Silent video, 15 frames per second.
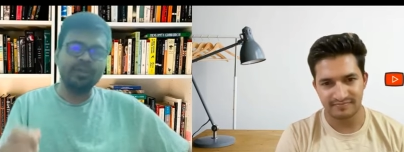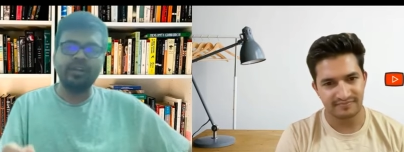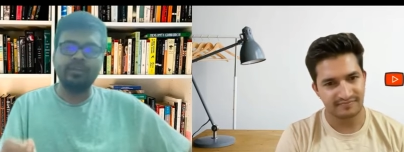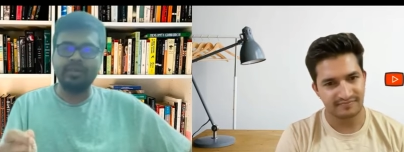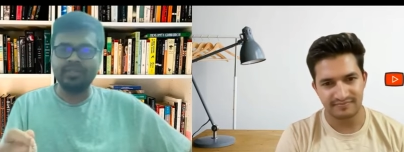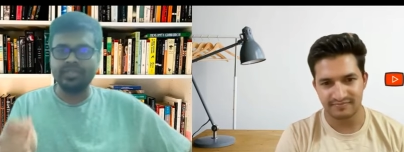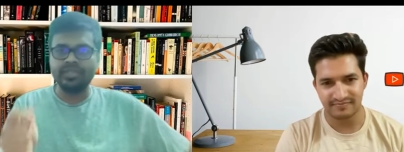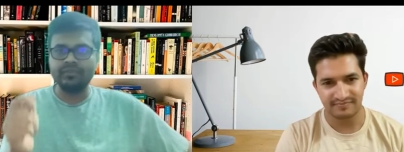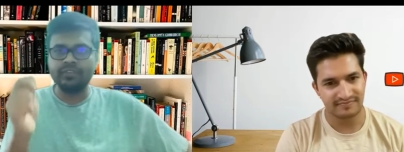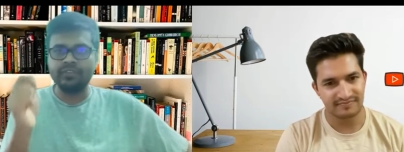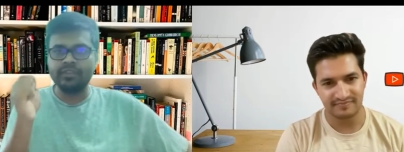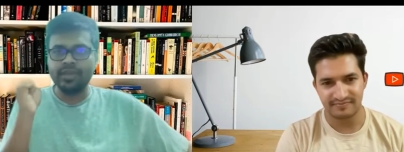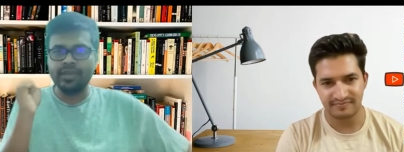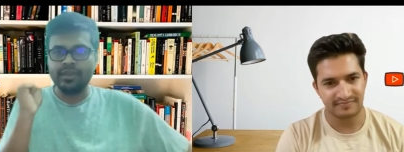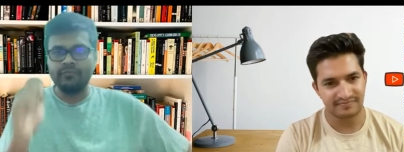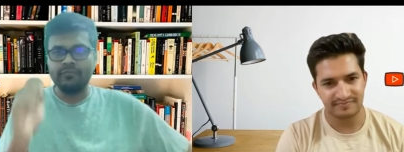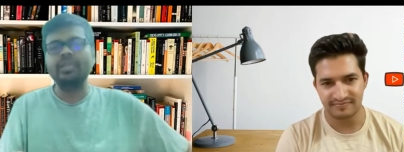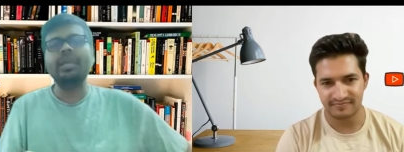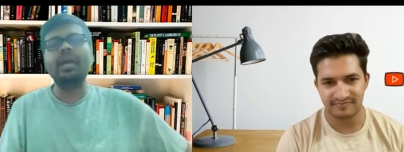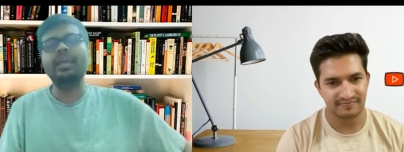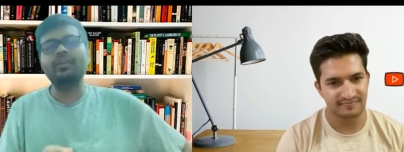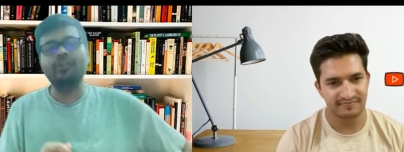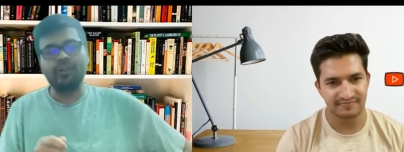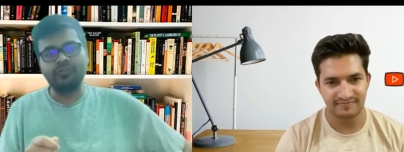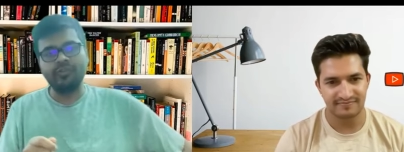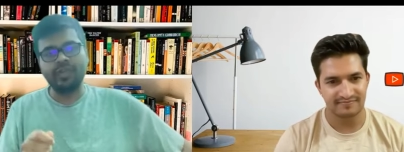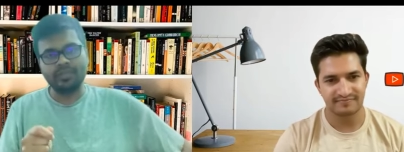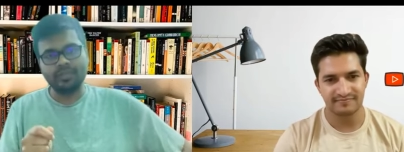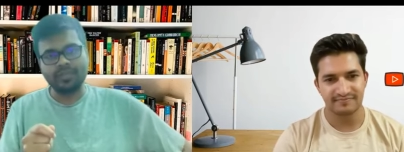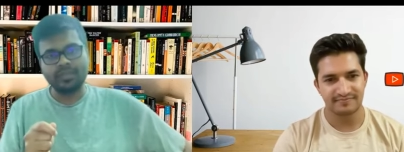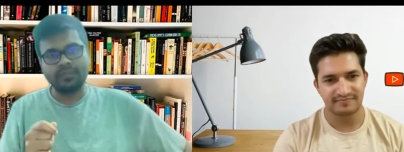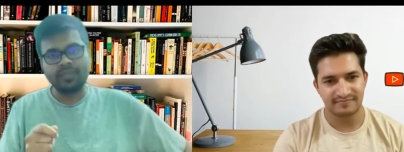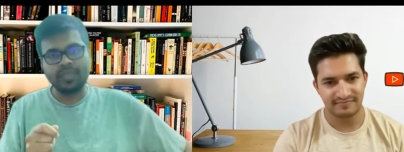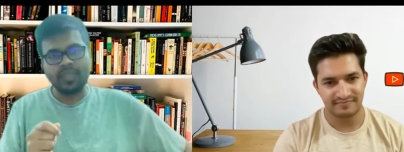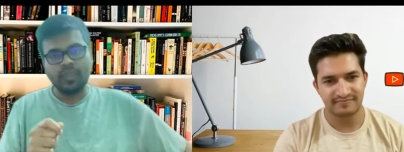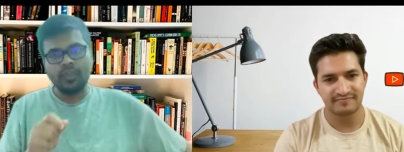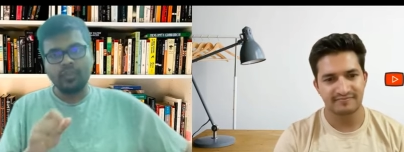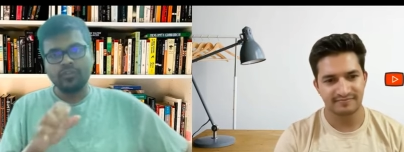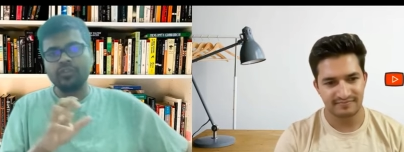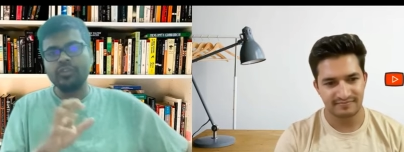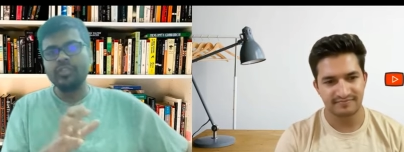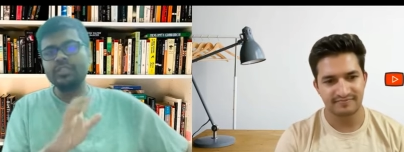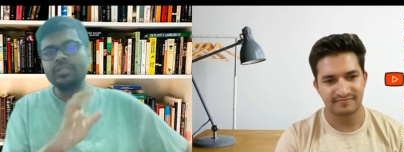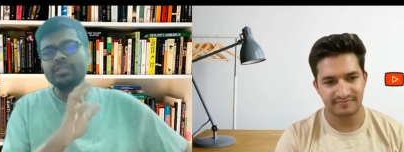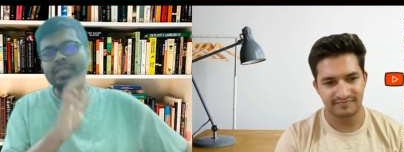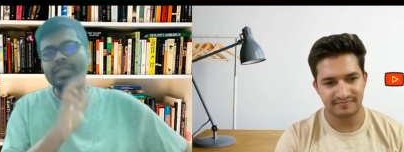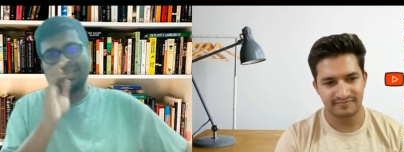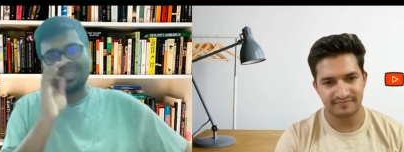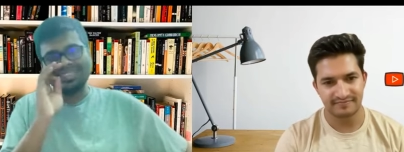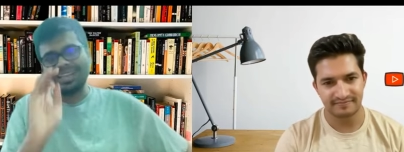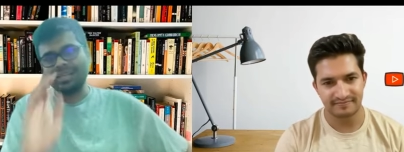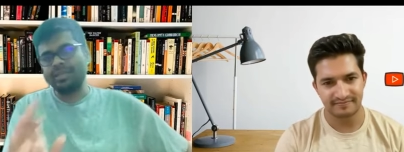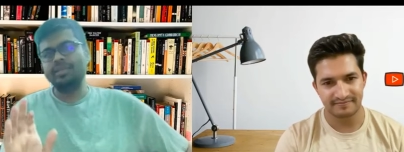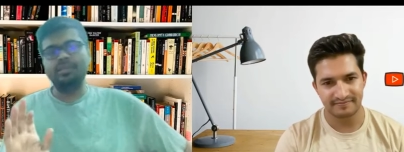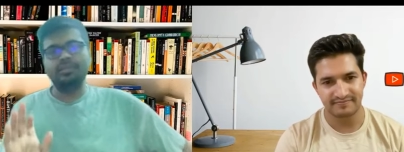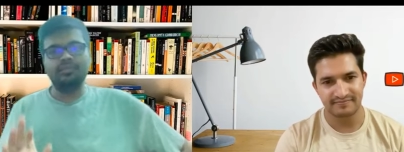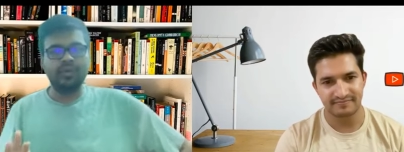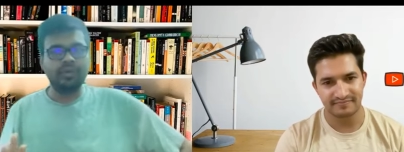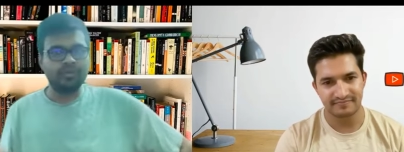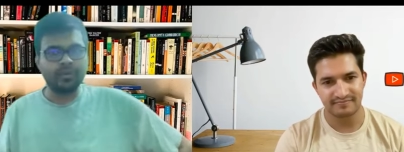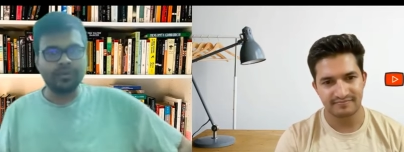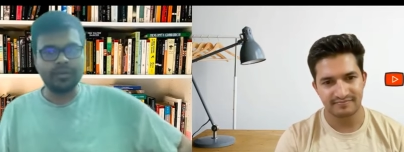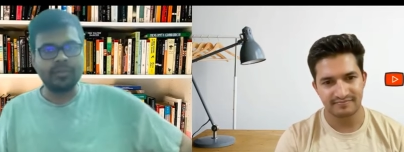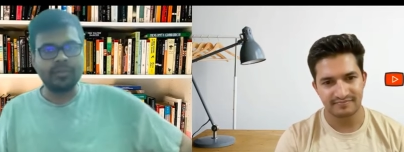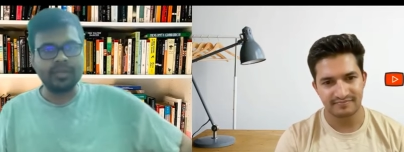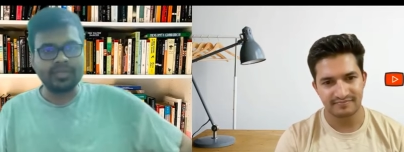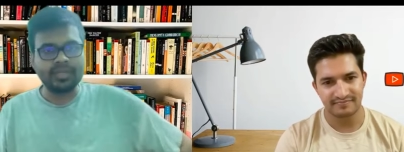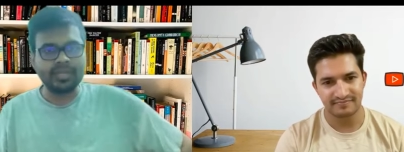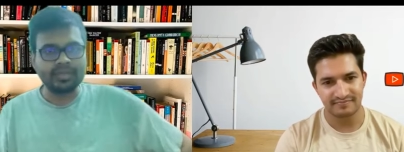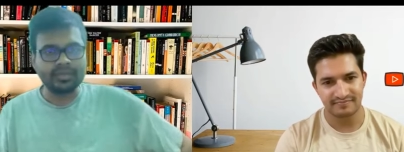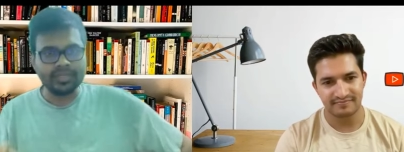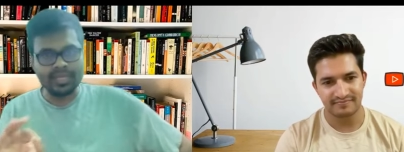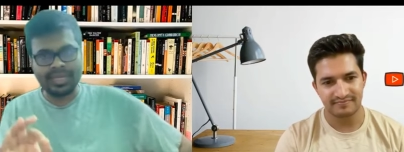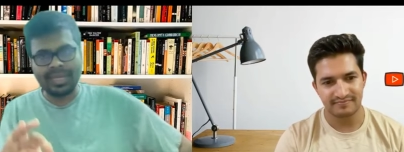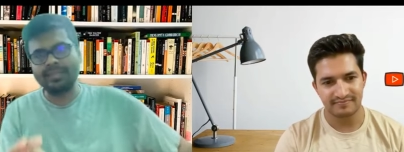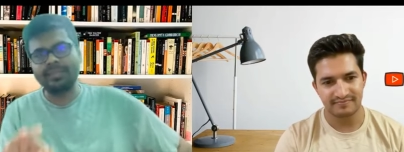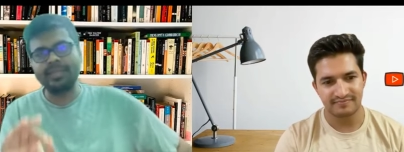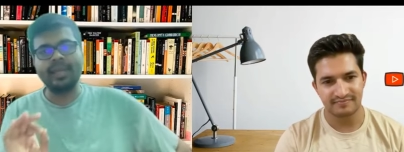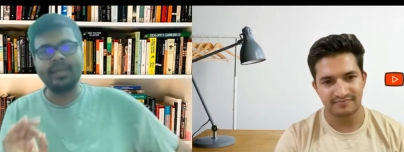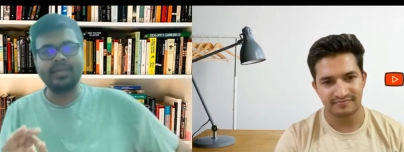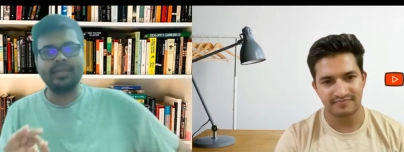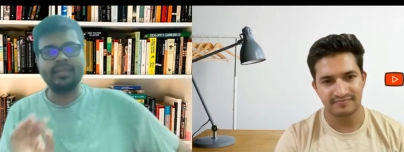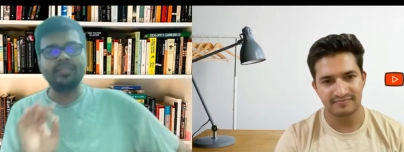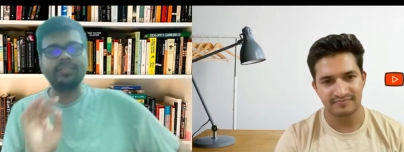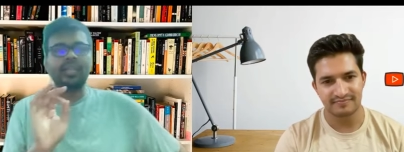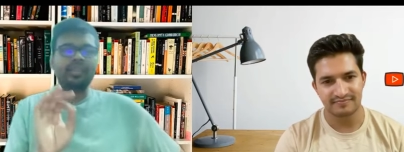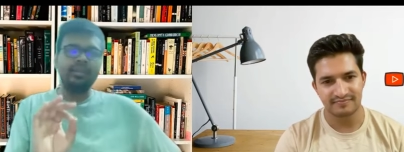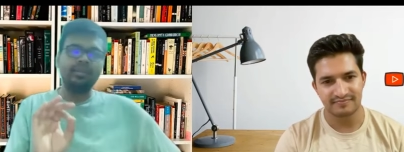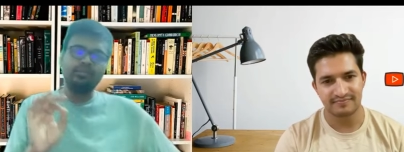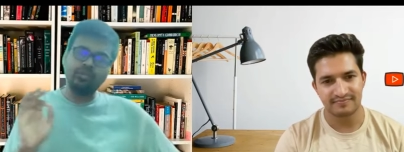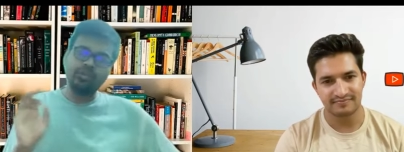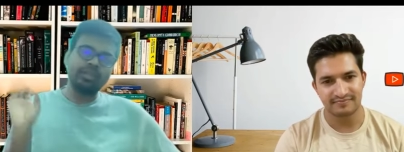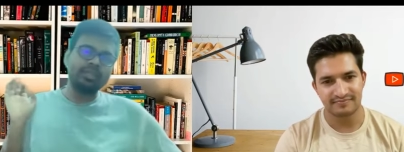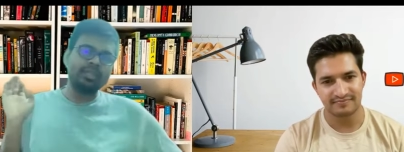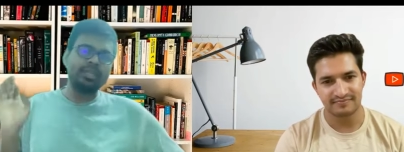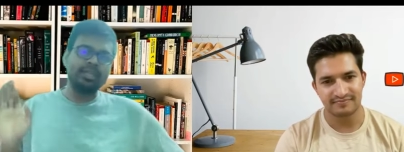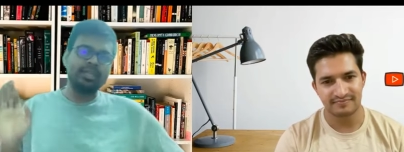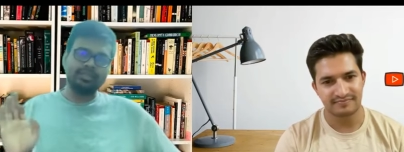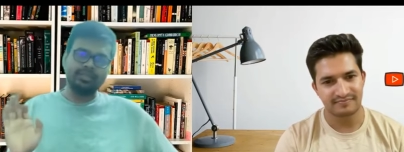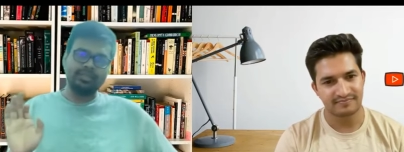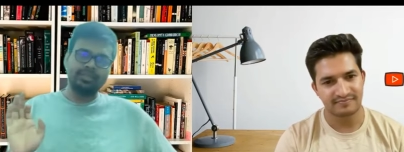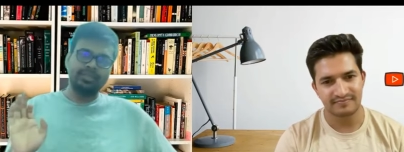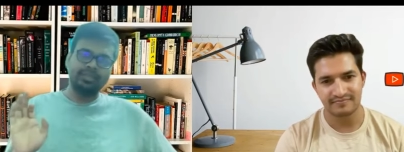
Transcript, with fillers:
Speaker 1: and machine with very high confidence so this is exactly what watermarks does in exactly there is nothing more nothing less